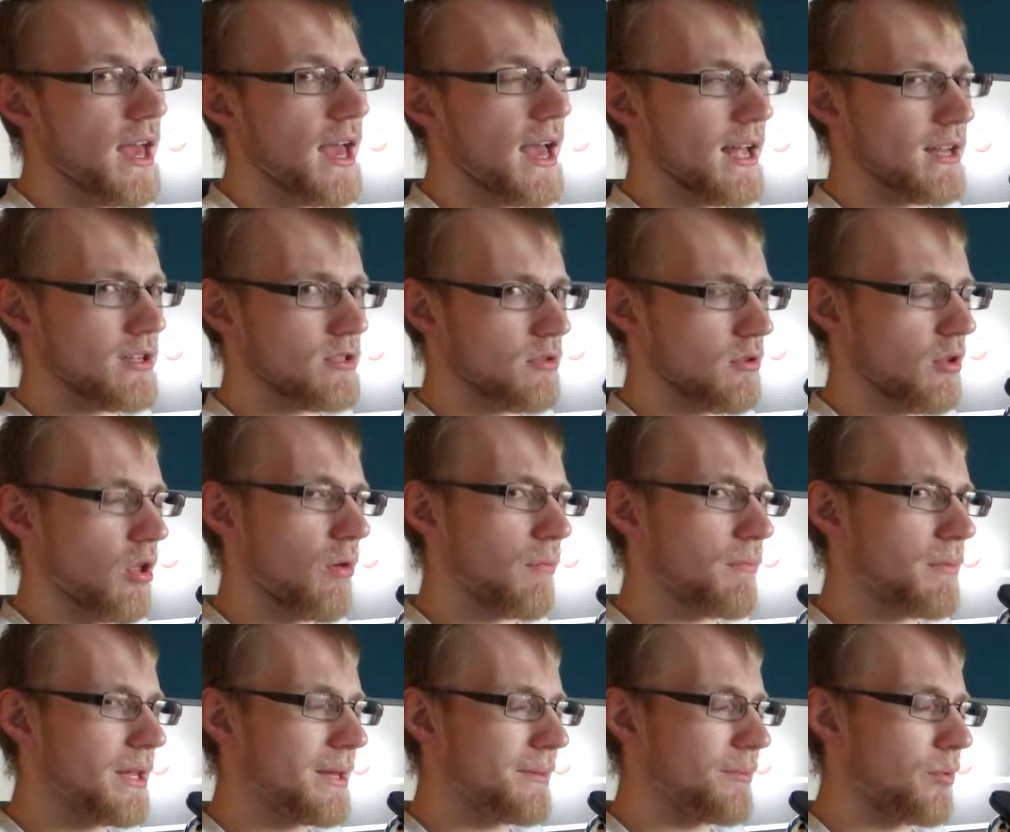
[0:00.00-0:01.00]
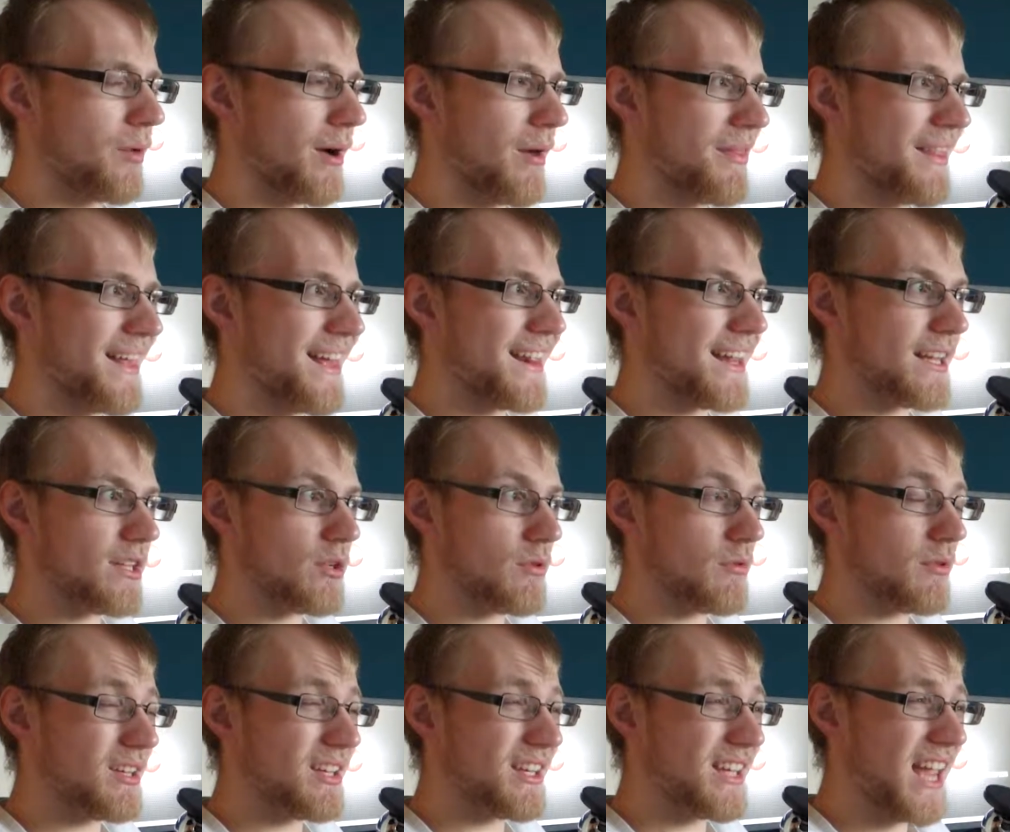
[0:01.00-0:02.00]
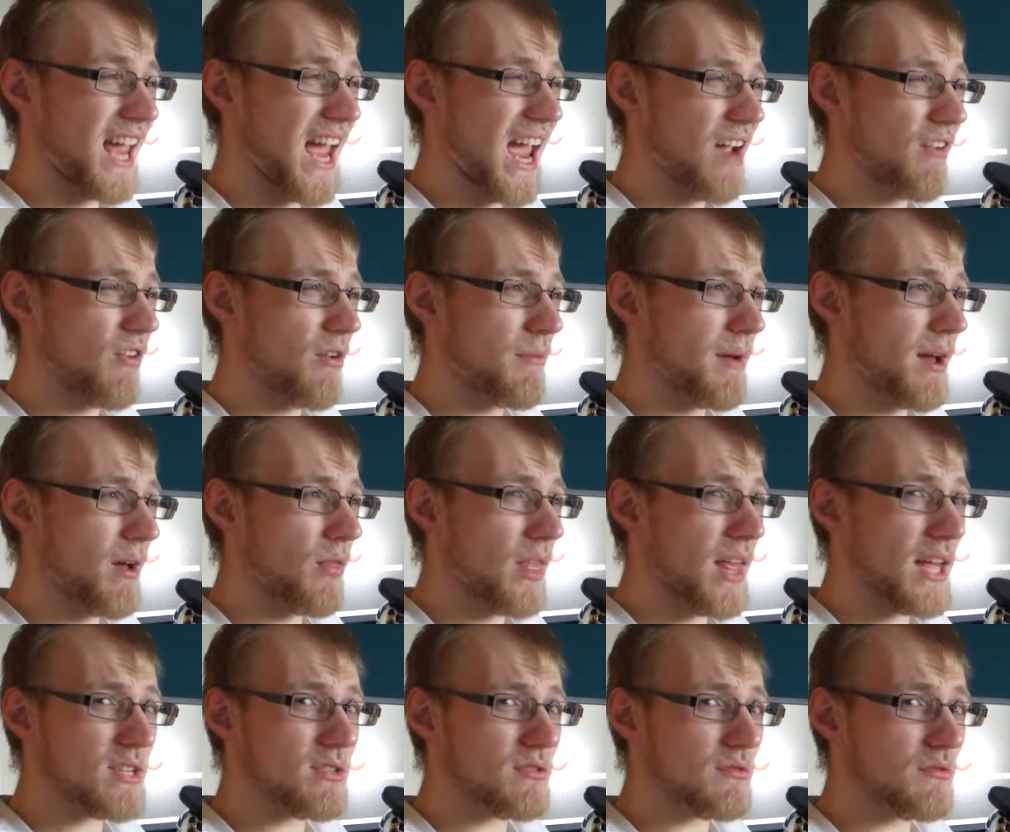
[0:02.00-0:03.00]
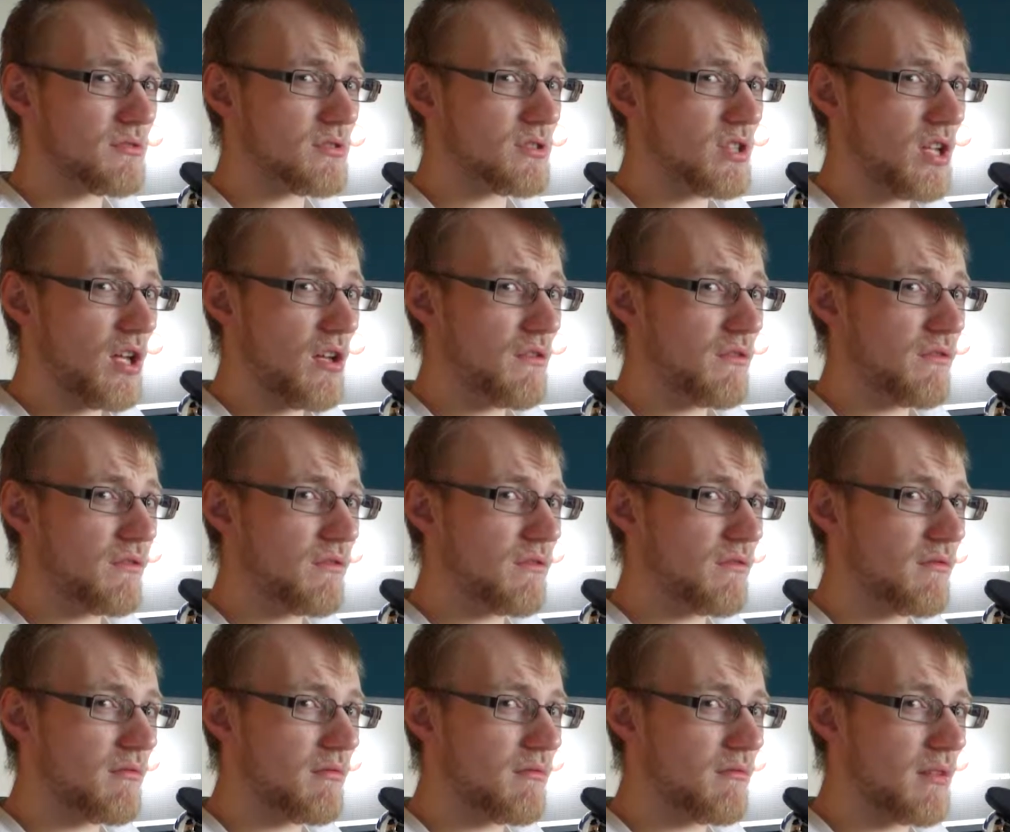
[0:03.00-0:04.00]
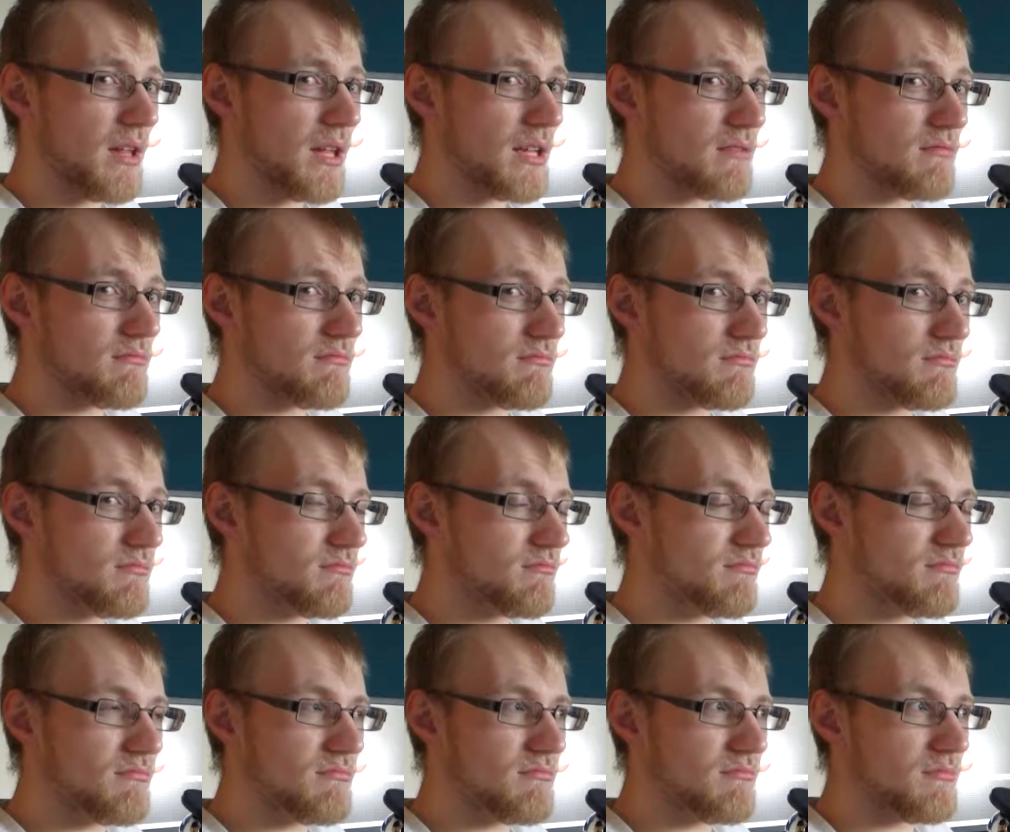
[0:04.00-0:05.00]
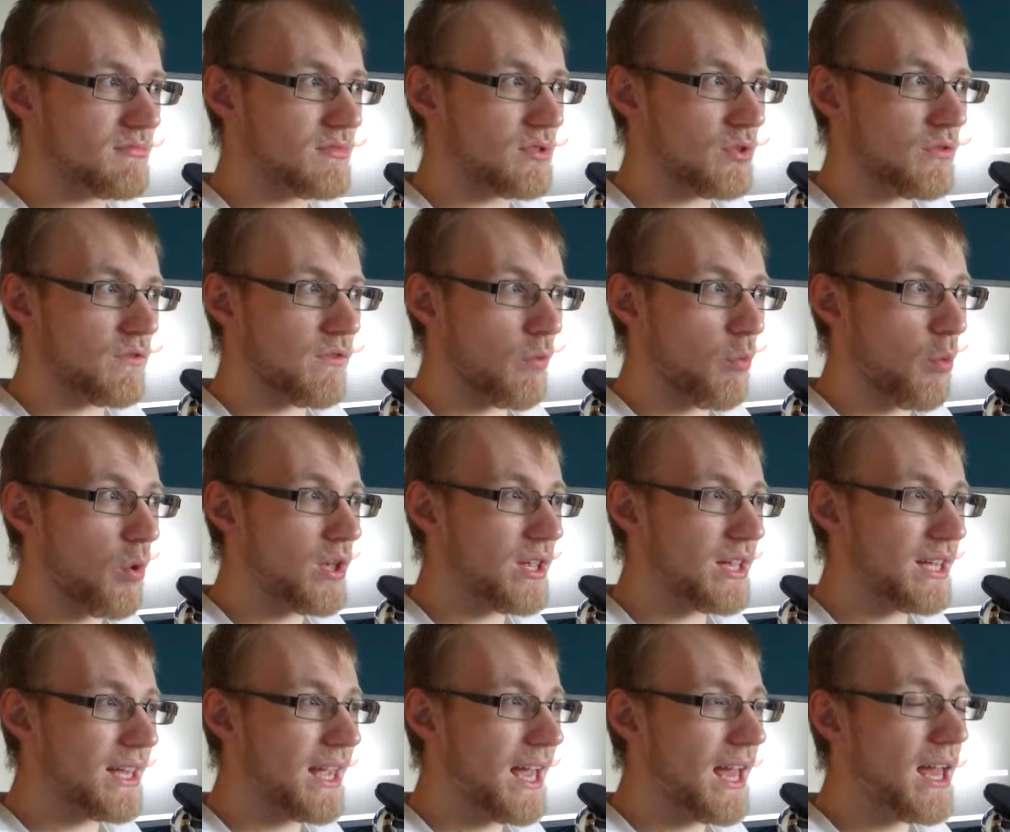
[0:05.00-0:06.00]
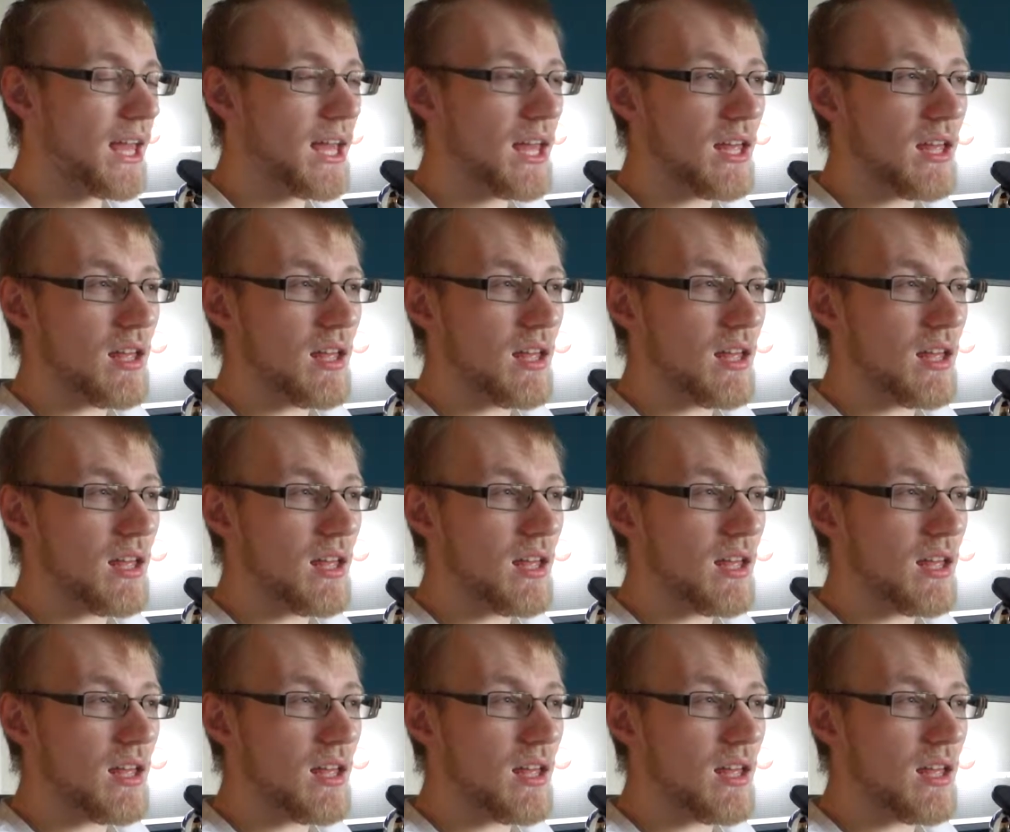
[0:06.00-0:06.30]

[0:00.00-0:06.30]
and to a lot of people out there that don't care about that sort of stuff, and for what you get,